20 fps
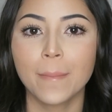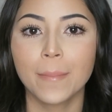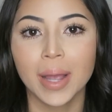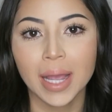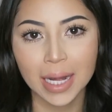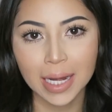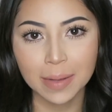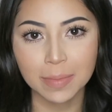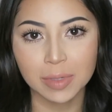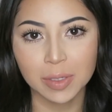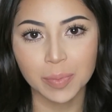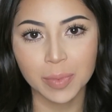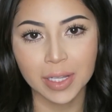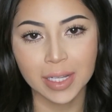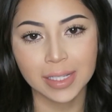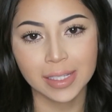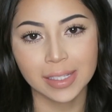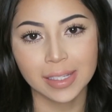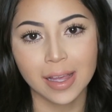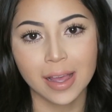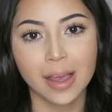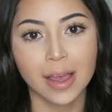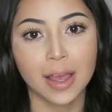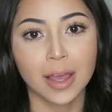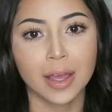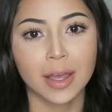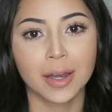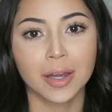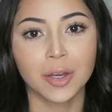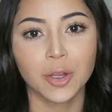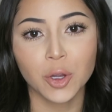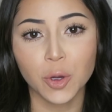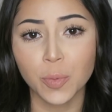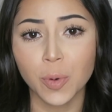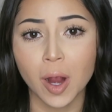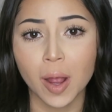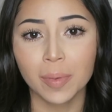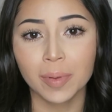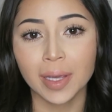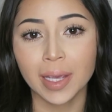My name's Melissa and you're
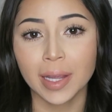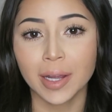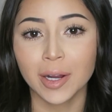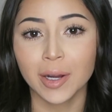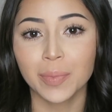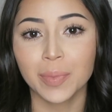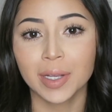probably here